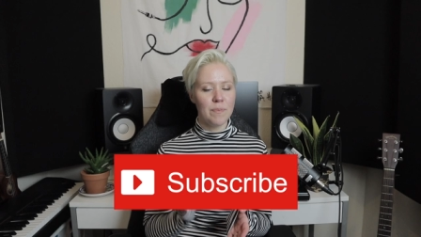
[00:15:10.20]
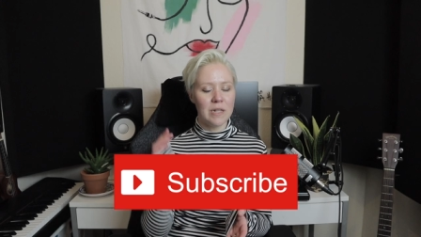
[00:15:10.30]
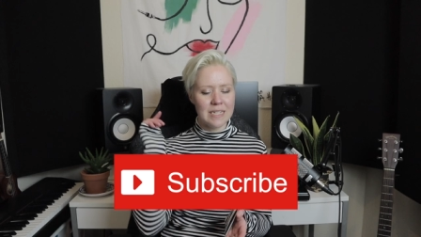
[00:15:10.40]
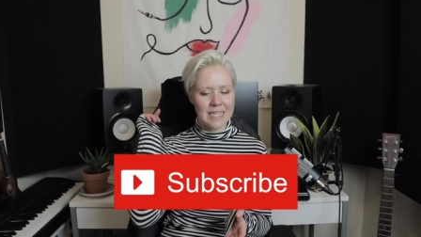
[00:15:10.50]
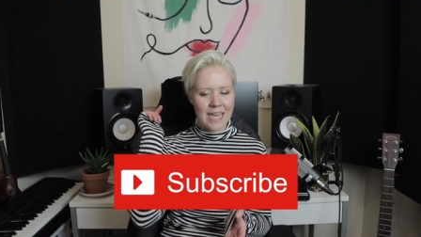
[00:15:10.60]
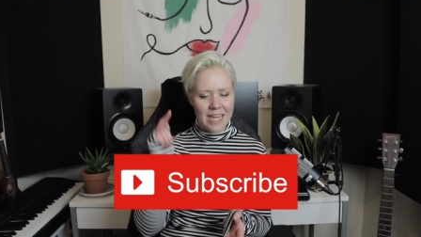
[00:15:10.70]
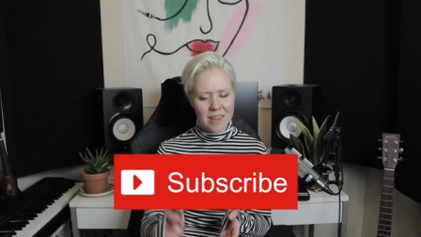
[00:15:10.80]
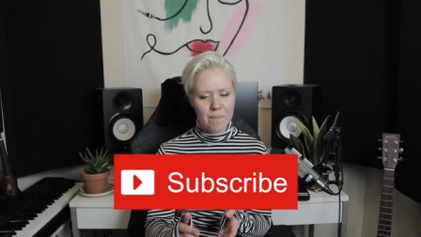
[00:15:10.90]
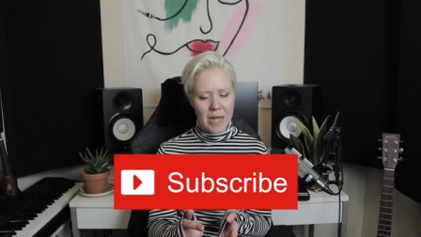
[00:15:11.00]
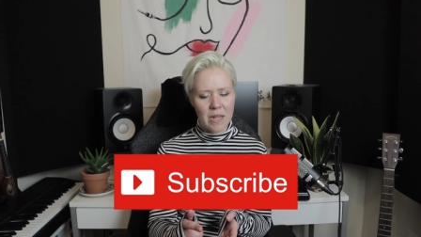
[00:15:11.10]
please
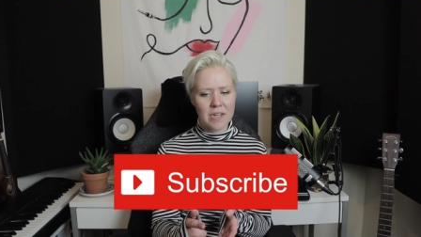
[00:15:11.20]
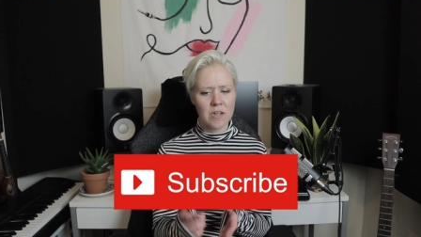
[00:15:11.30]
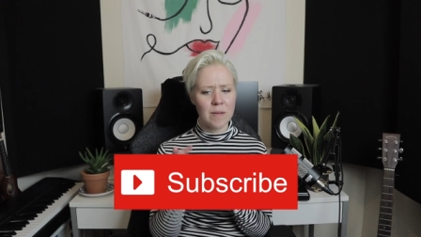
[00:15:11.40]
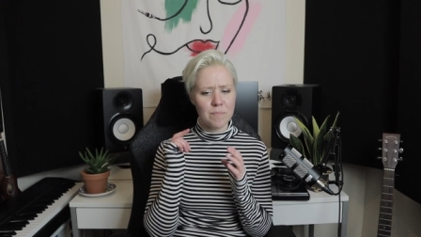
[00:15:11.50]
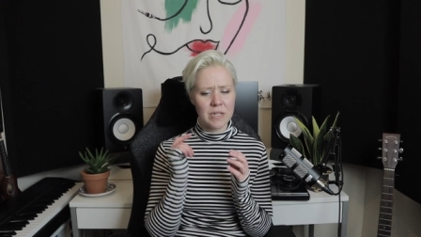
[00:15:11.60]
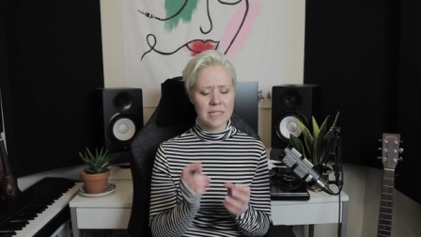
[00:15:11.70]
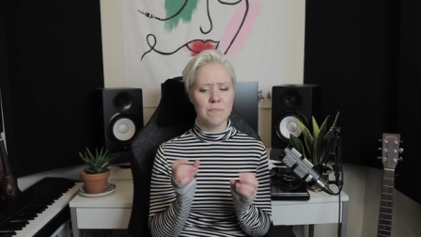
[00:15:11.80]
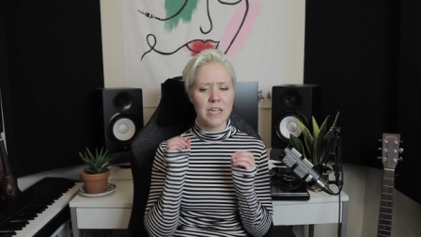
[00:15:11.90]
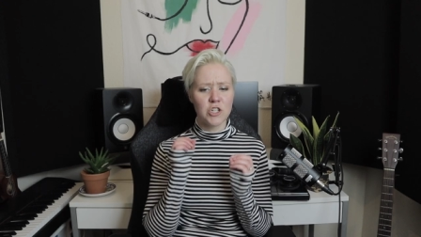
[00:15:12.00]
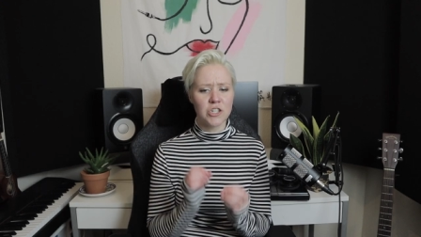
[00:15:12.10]
hit the bell icon, and please
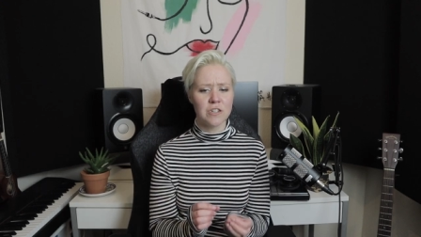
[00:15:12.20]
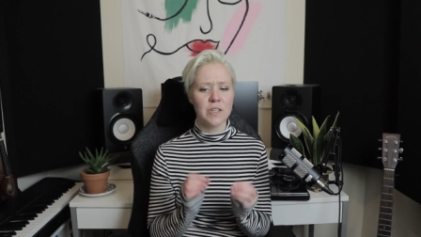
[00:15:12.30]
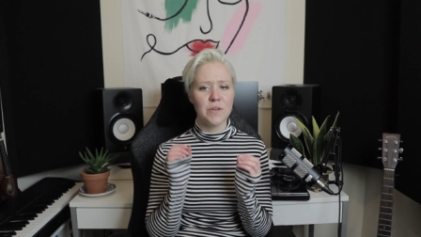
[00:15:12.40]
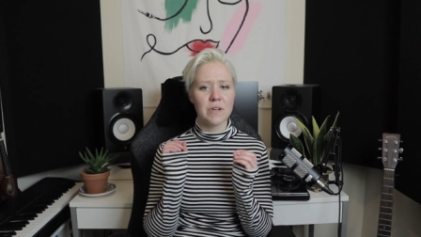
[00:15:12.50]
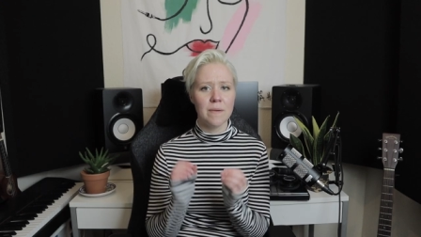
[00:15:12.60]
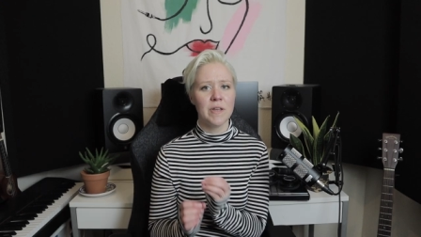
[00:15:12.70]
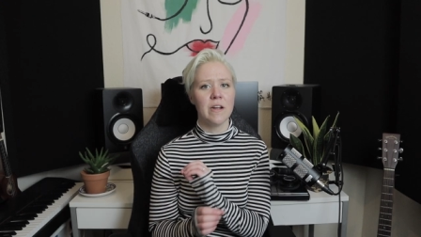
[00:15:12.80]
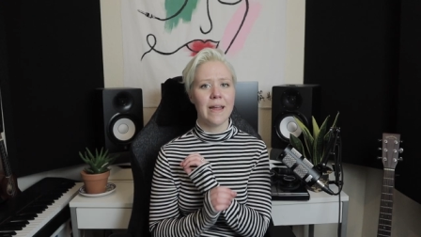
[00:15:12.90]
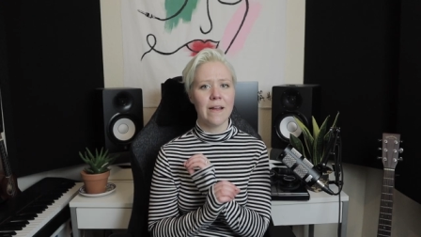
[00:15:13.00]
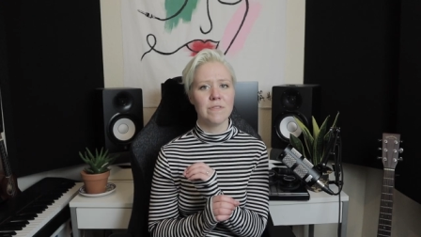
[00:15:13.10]
make sure that you come
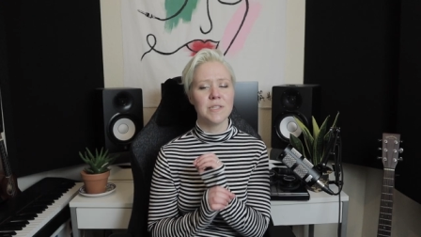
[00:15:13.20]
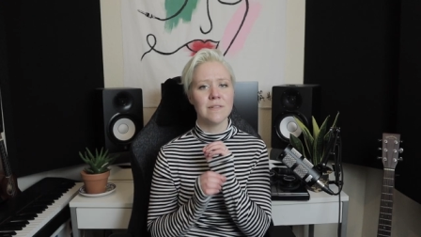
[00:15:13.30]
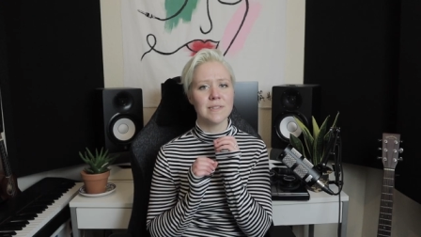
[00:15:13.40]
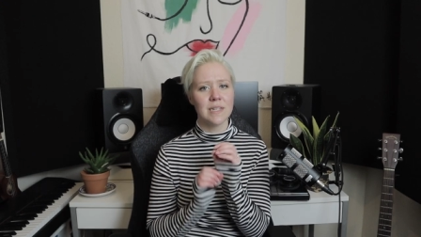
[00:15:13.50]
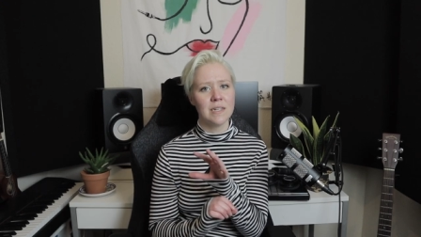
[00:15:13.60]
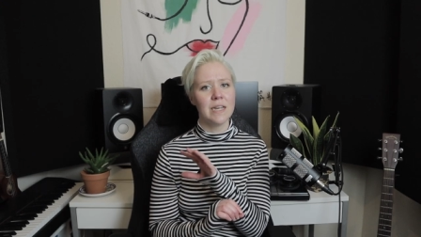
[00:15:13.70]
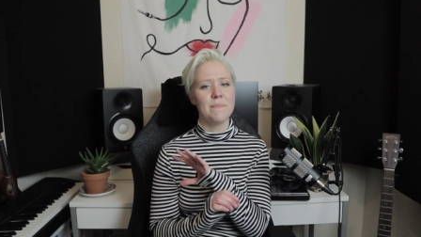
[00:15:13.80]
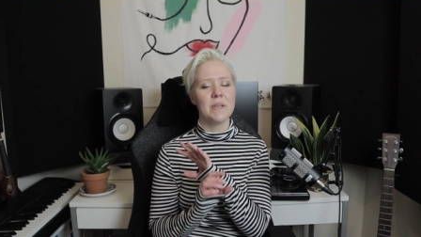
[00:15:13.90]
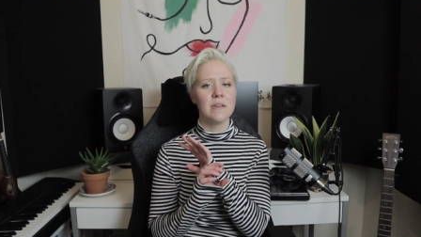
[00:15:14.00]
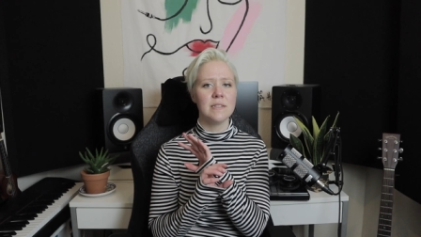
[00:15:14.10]
here every single
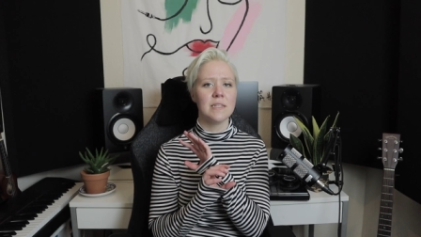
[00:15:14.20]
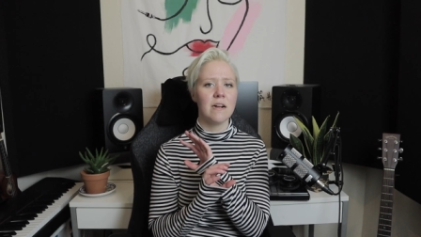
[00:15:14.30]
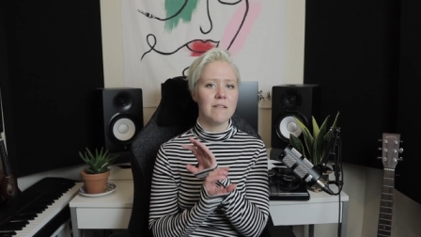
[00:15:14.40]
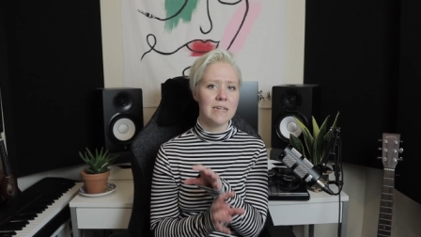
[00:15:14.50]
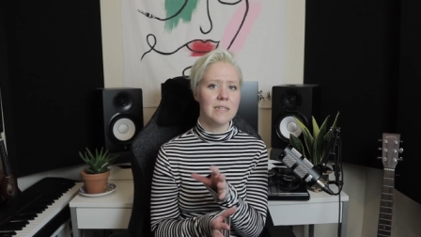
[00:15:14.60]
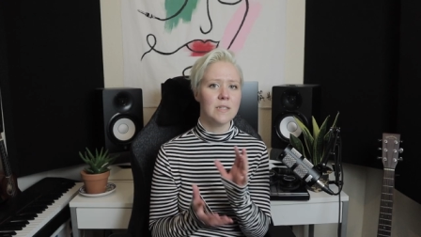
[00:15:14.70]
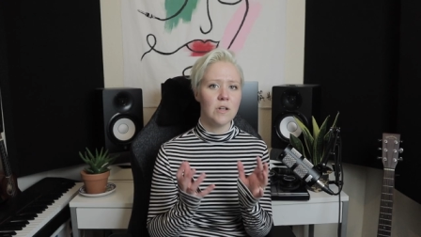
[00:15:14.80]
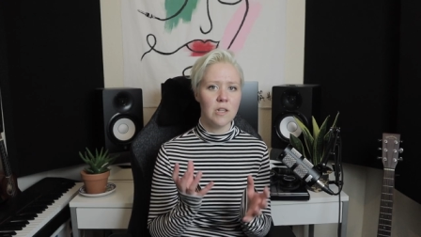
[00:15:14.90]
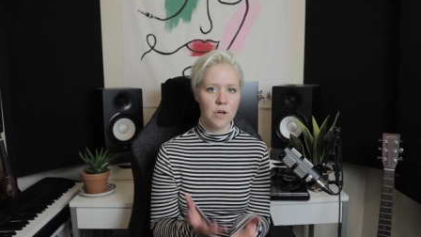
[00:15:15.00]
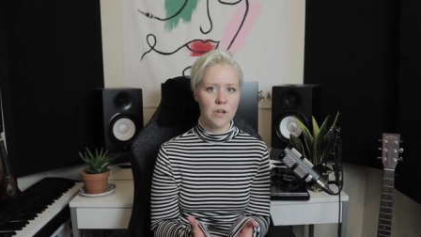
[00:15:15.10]
Sunday because there is
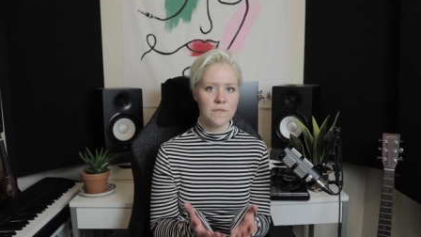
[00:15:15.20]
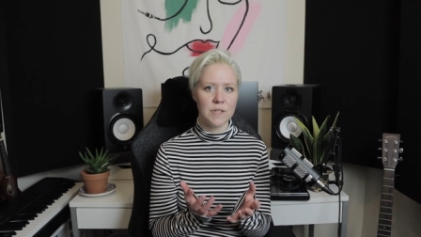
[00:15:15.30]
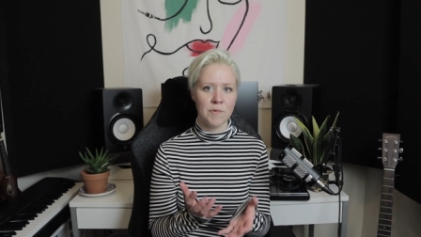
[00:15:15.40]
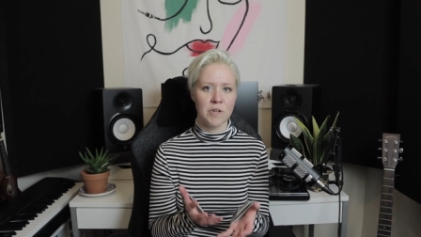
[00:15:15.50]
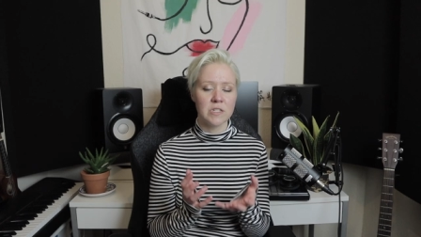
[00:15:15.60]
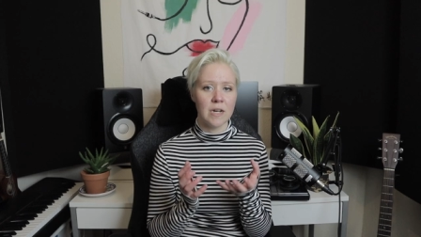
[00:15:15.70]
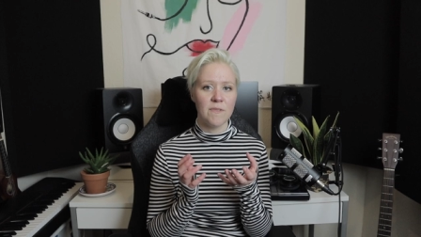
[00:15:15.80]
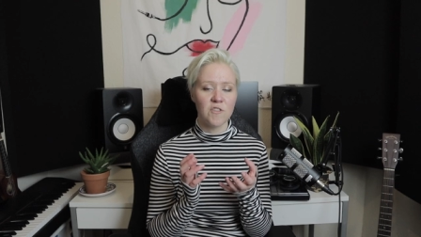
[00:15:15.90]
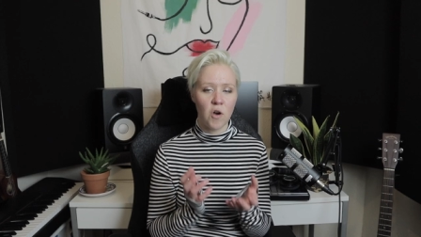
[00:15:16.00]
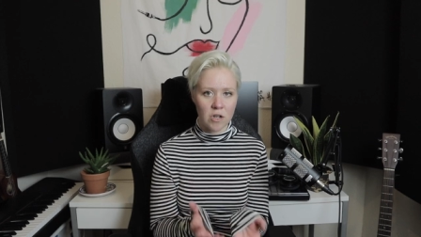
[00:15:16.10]
a lot of similar
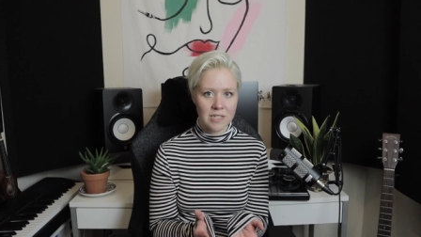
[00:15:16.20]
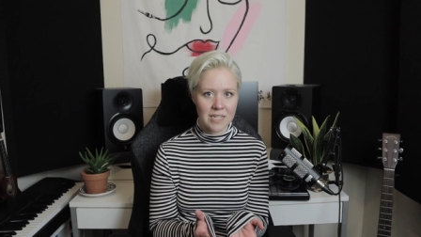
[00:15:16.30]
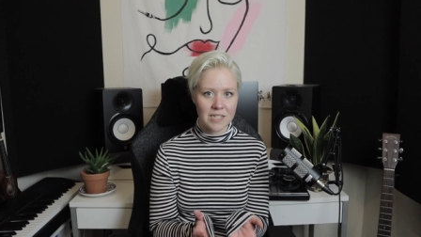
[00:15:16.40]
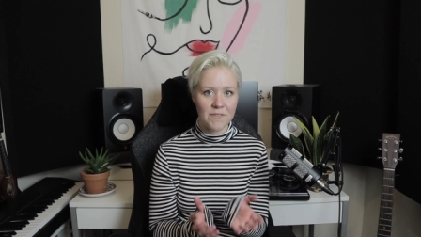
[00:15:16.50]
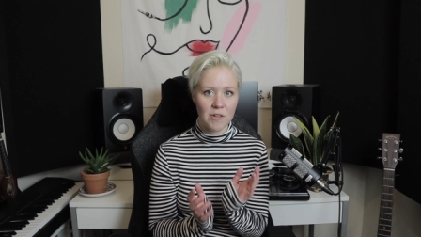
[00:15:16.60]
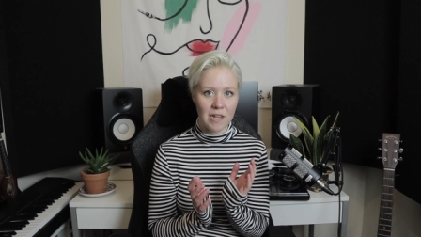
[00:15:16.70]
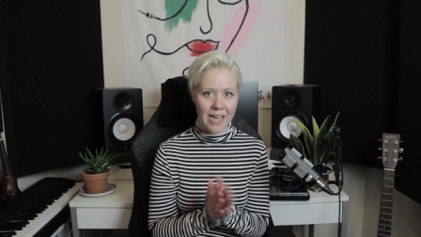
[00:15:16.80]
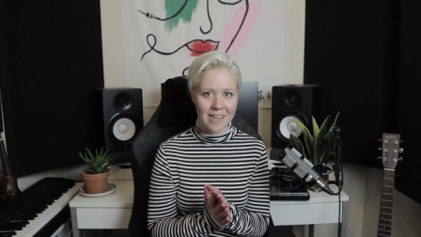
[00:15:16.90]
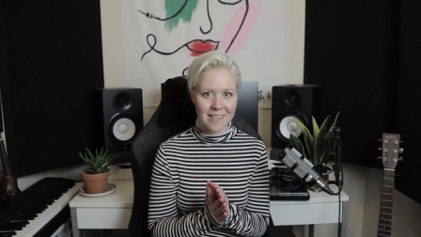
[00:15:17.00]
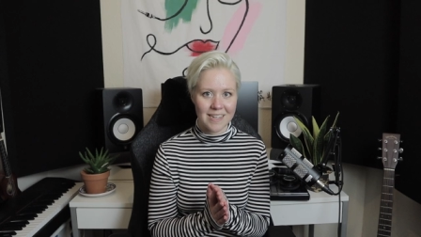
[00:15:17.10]
type of content if you
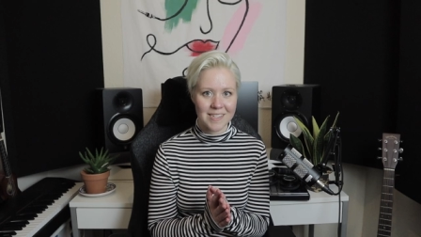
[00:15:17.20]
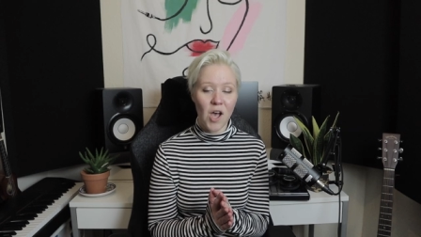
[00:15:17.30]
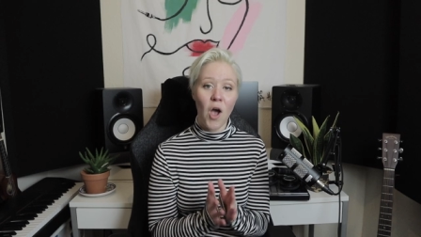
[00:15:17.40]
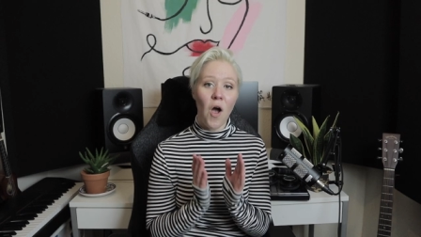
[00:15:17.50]
like this.